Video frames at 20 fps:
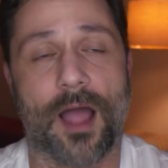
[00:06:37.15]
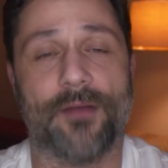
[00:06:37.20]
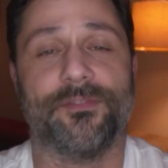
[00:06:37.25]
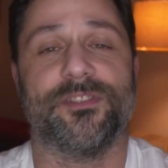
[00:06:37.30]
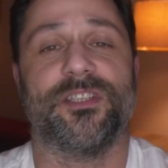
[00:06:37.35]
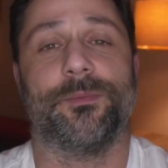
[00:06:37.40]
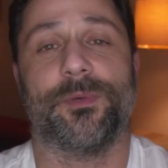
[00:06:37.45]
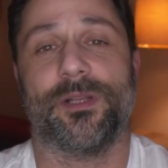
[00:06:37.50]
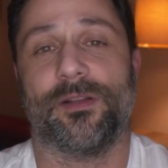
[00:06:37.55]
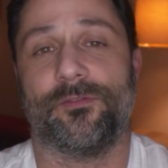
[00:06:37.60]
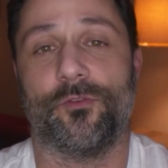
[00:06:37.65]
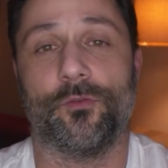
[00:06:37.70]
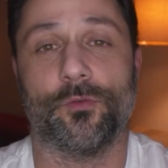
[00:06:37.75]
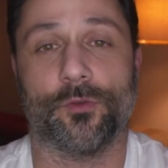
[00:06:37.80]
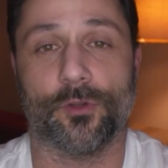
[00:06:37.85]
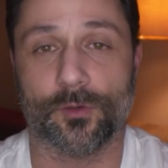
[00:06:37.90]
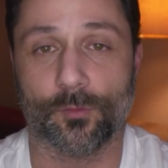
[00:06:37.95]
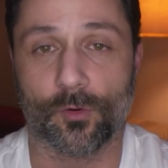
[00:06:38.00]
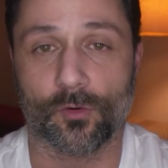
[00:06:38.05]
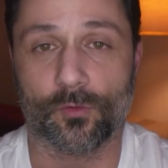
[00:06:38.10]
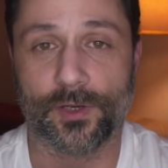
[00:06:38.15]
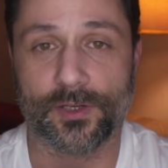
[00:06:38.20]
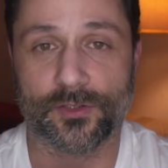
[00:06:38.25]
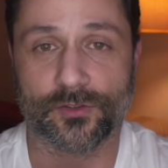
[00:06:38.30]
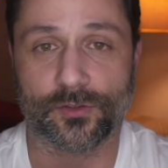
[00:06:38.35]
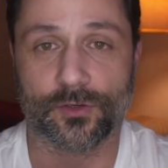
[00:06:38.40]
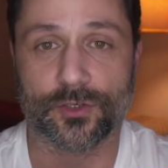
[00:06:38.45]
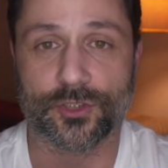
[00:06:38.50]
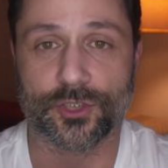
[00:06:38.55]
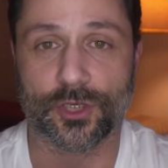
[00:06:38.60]
Obviously, I'm going to have to do a little more
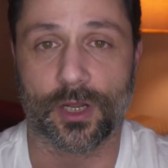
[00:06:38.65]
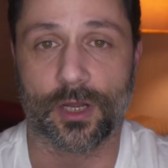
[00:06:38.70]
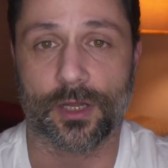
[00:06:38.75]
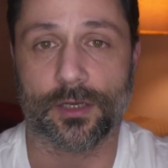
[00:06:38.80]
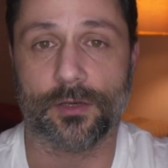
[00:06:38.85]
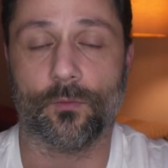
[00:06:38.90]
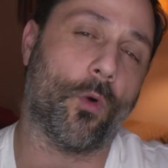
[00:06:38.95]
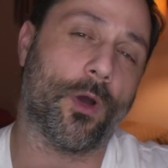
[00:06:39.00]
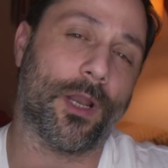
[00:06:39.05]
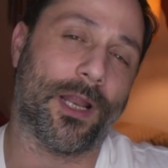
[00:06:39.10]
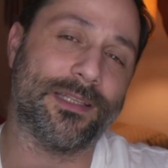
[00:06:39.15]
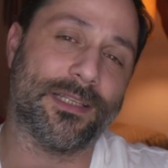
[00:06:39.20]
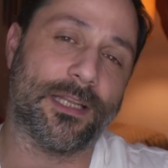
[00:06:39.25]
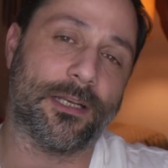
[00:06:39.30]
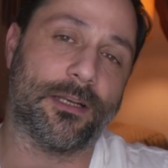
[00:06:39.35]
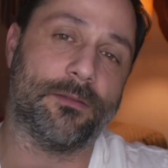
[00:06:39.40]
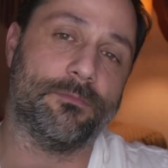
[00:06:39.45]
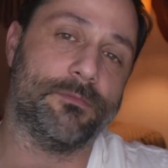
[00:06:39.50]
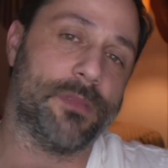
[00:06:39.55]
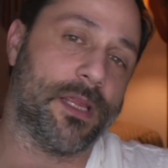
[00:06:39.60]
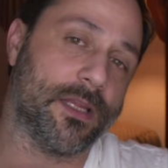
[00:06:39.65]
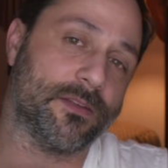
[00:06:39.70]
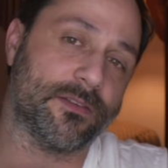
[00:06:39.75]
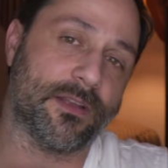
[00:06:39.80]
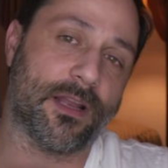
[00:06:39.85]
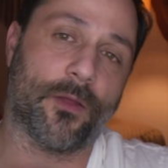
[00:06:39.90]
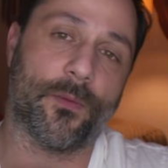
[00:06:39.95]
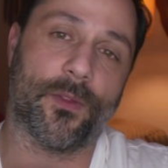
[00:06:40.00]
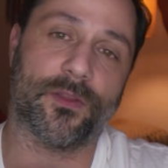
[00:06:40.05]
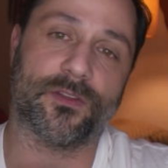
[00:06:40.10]
research on what identity means
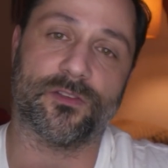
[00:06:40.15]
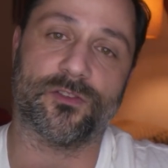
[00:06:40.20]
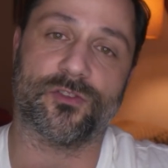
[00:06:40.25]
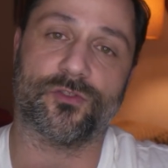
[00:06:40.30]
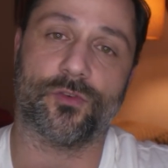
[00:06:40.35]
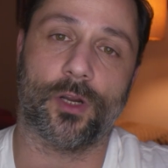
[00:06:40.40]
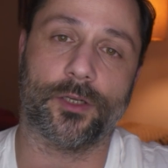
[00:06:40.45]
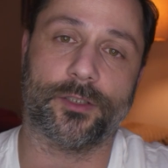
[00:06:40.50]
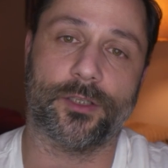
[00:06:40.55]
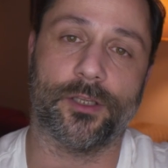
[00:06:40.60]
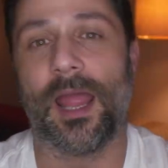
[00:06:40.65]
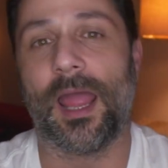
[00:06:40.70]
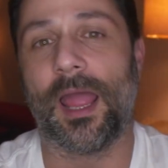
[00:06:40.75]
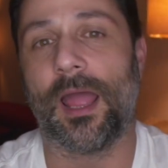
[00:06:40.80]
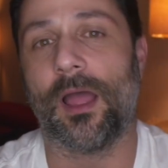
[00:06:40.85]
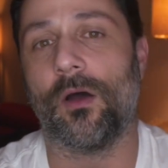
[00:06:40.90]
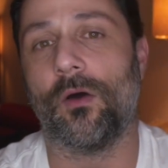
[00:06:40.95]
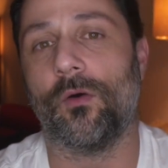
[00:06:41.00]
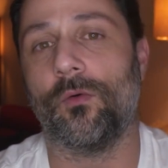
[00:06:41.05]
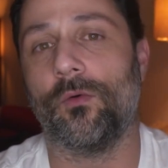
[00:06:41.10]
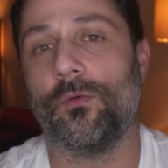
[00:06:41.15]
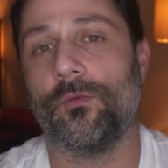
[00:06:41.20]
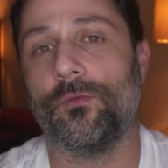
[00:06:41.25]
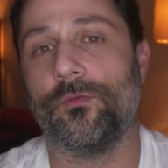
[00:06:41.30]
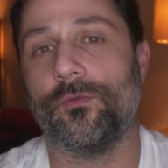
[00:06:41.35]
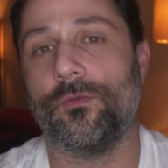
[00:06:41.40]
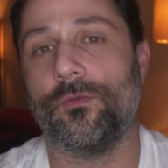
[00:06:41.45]
and how that's constructed, how